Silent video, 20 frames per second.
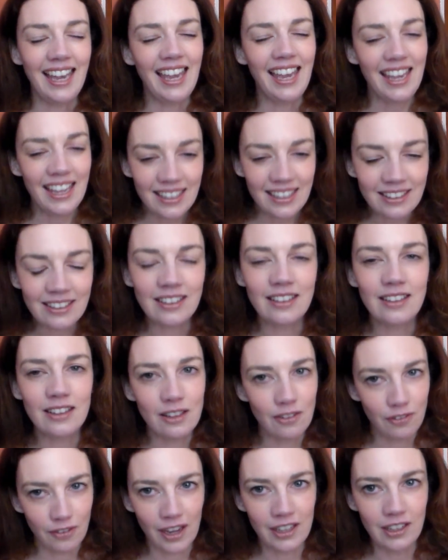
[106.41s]
in
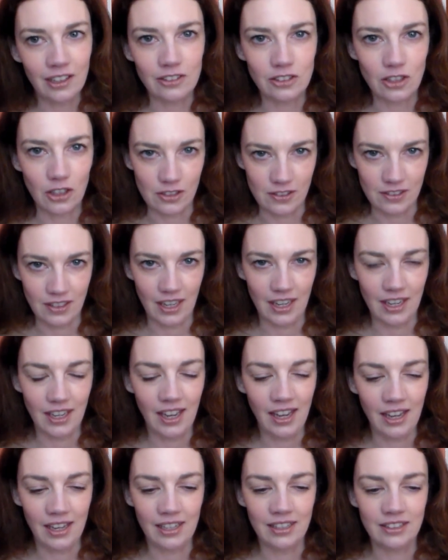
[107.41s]
The Final
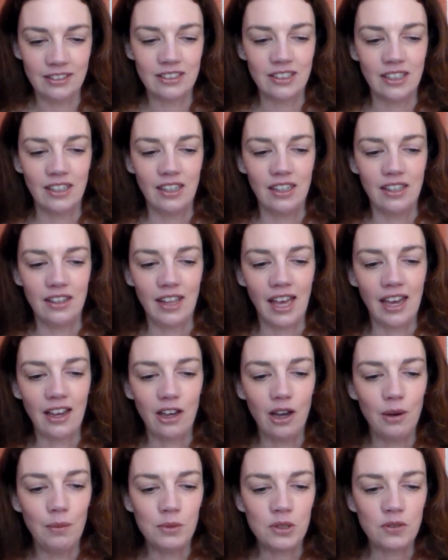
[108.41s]
Dossier, and that
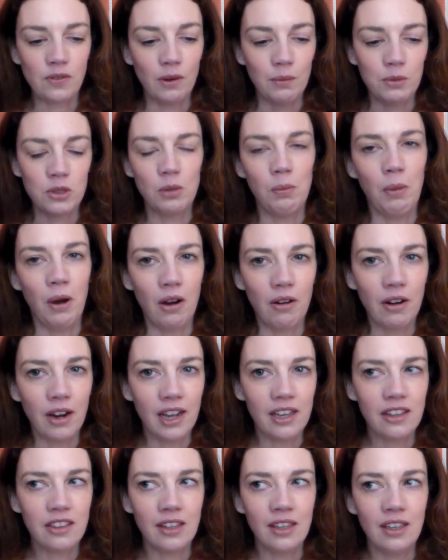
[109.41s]
comes from Tamara,
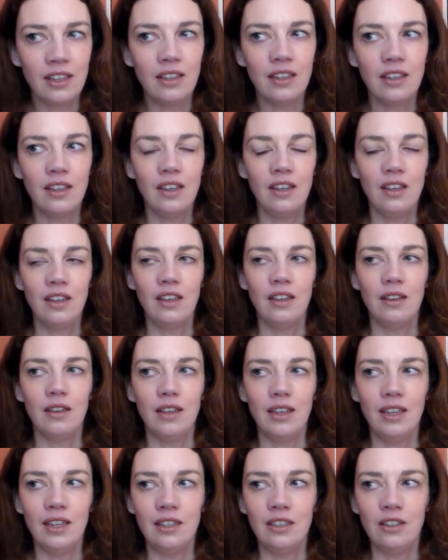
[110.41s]
I think,
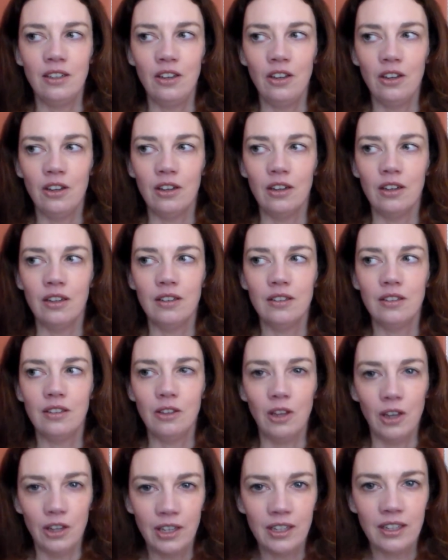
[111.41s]
in her
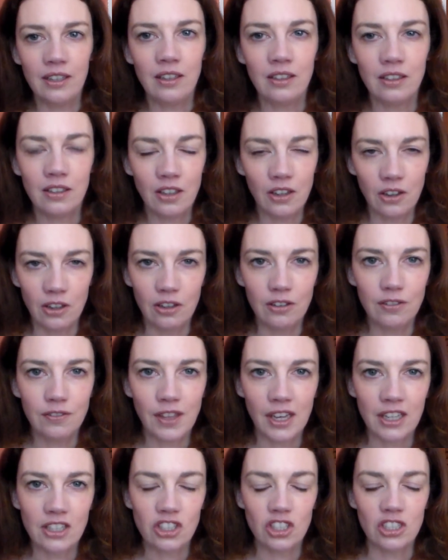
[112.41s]
learning curve
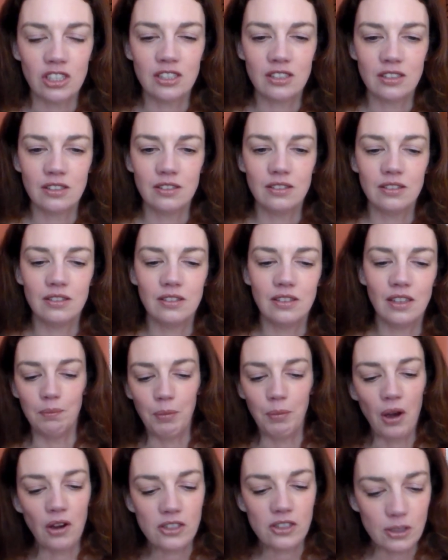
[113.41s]
that she
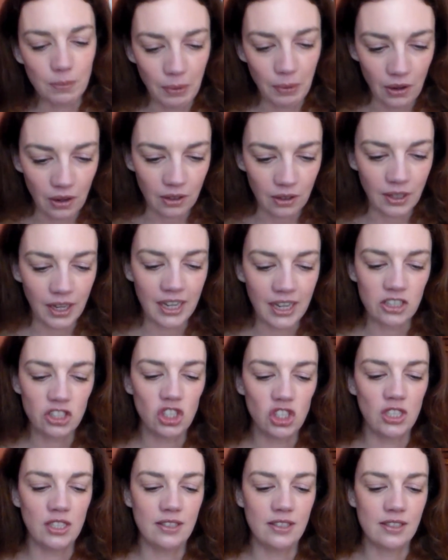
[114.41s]
embarks upon as
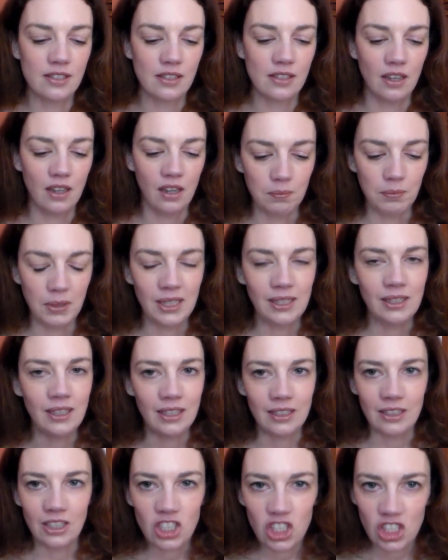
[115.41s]
she's been
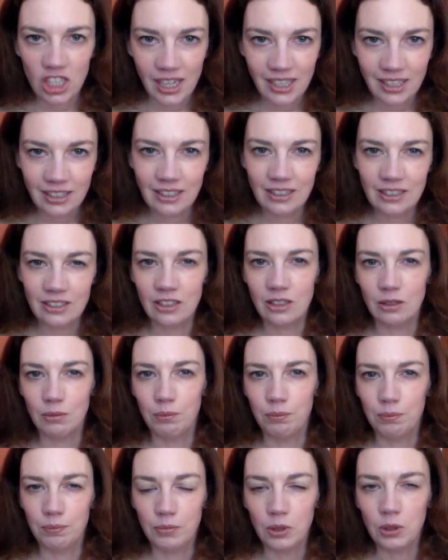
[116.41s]
initiated into the
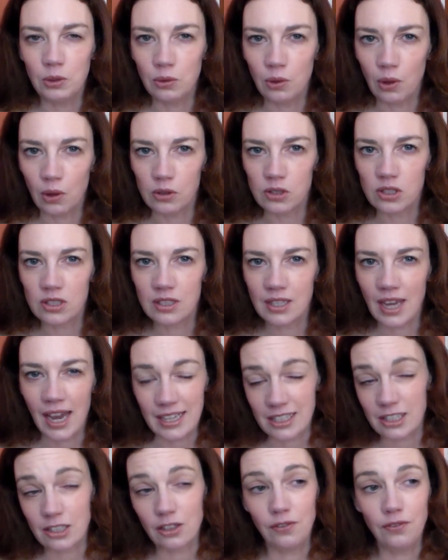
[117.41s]
Blue Rose
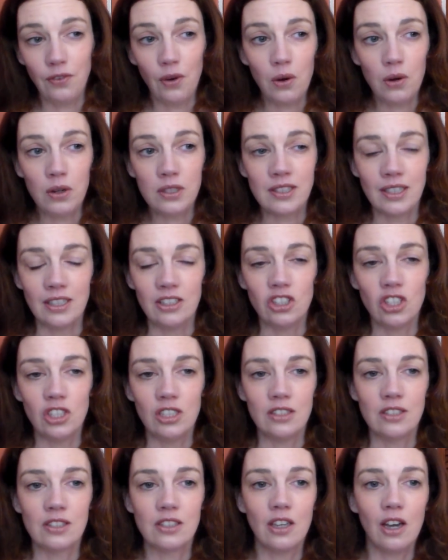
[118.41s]
Task Force, and
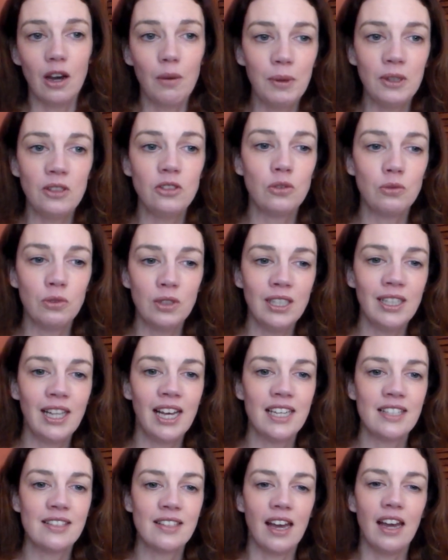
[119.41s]
she's coming to
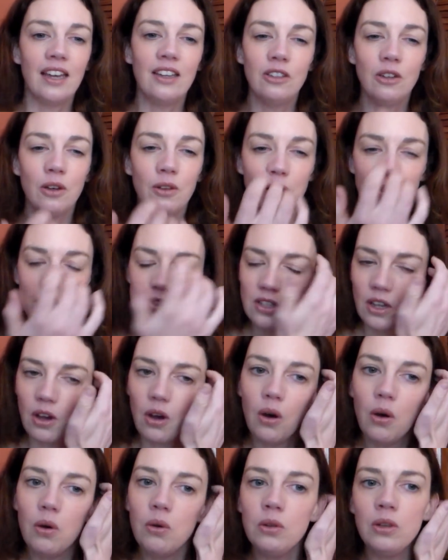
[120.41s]
realize that, you know, there is a
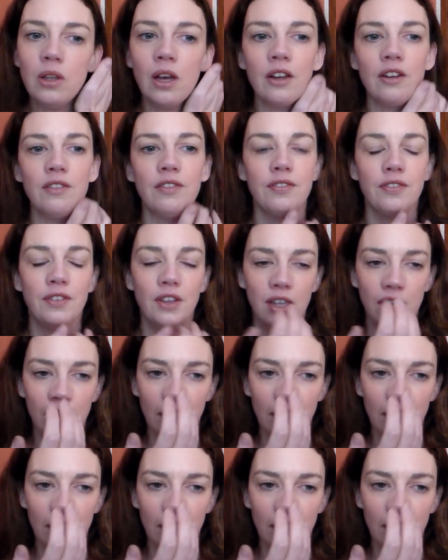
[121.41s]
whole lot of